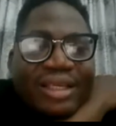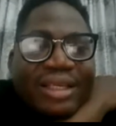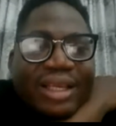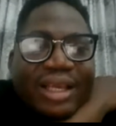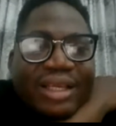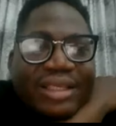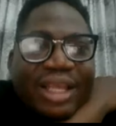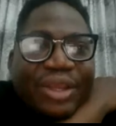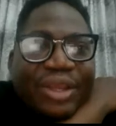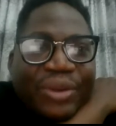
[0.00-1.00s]
Yes,
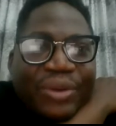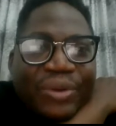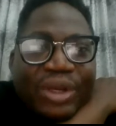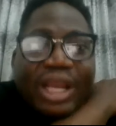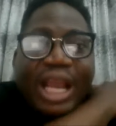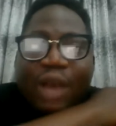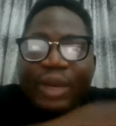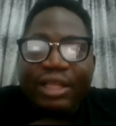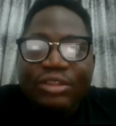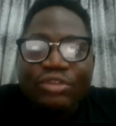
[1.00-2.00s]
thank you. I
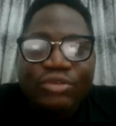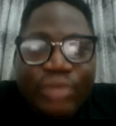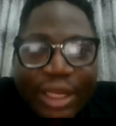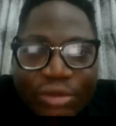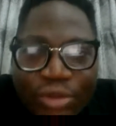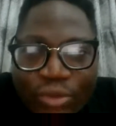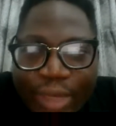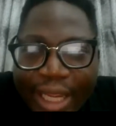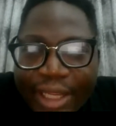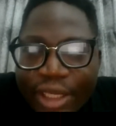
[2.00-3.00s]
wanted to, I don't know
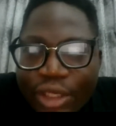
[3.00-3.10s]
why.